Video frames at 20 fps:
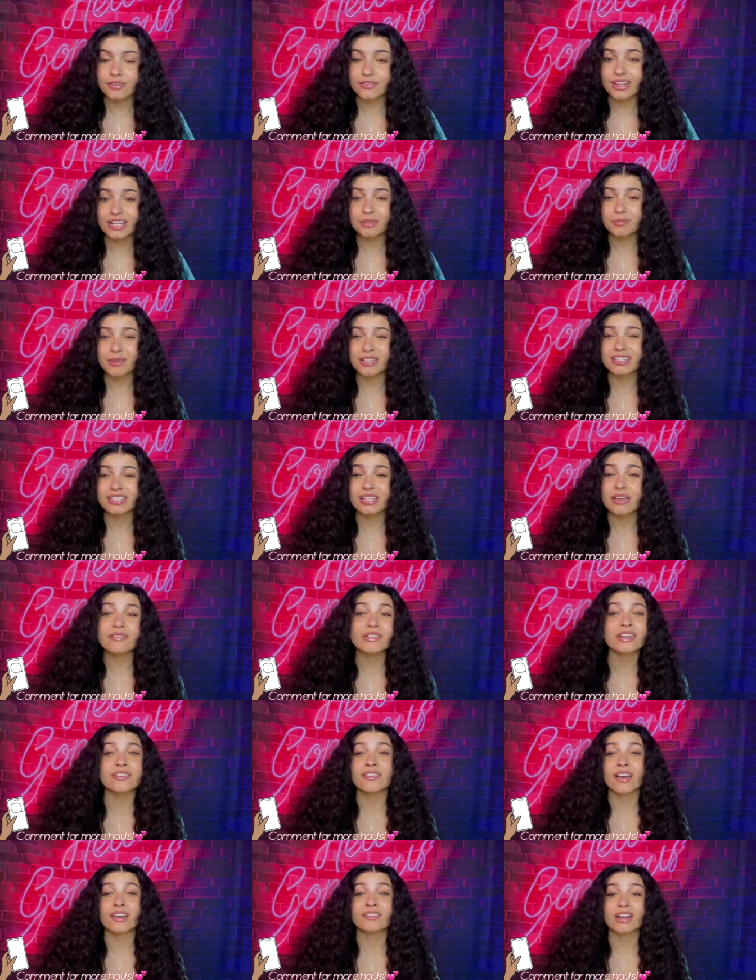I spent
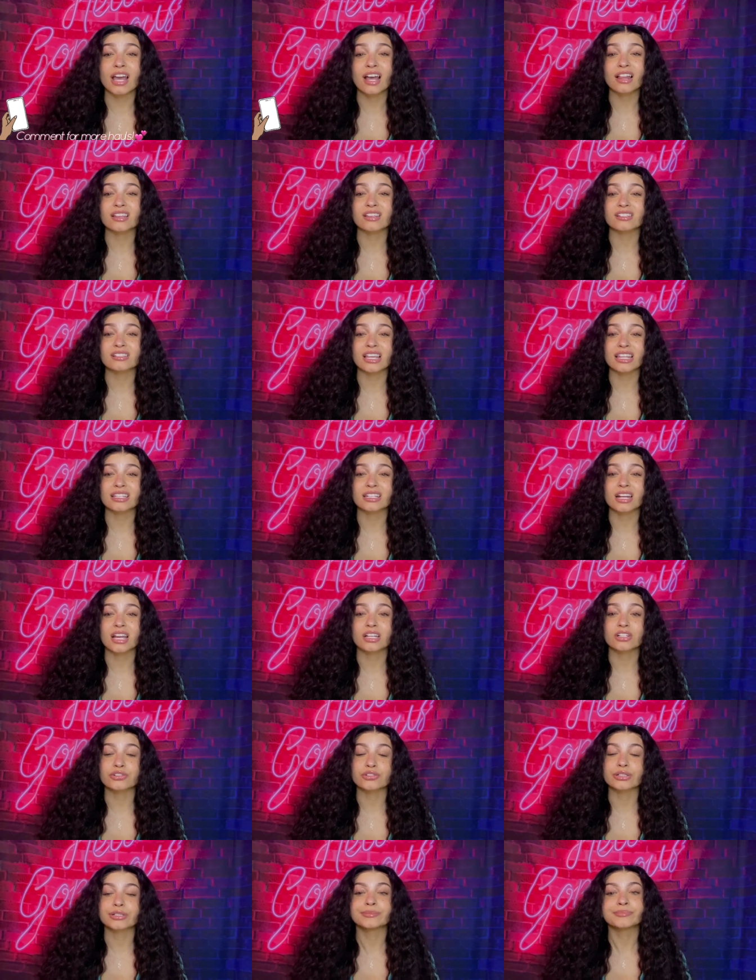$75 at the Dollar
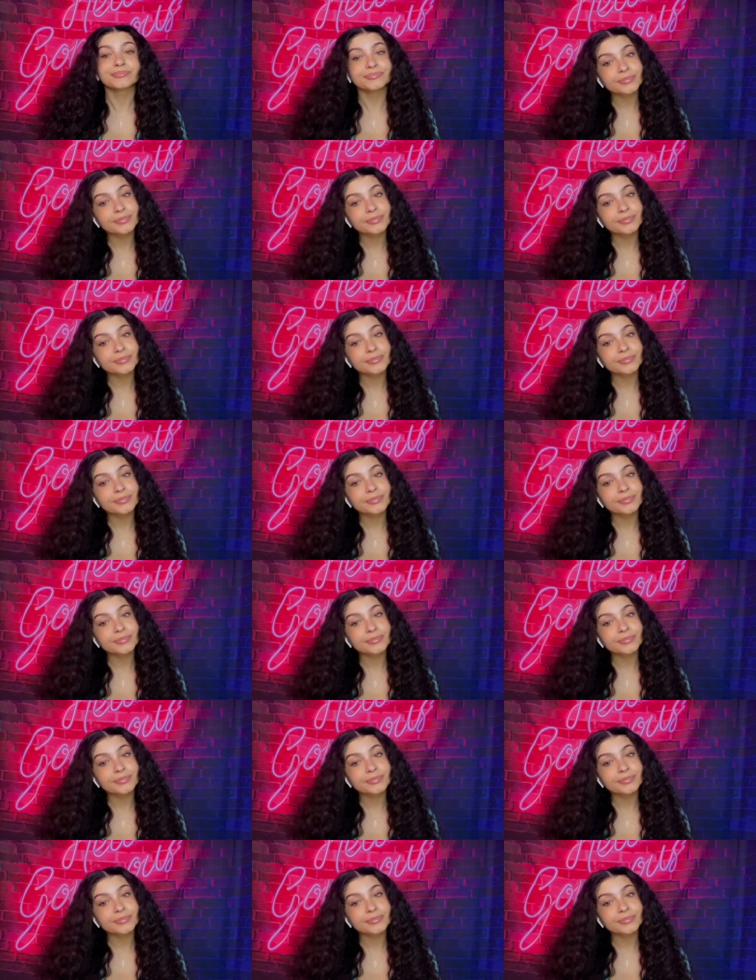Tree.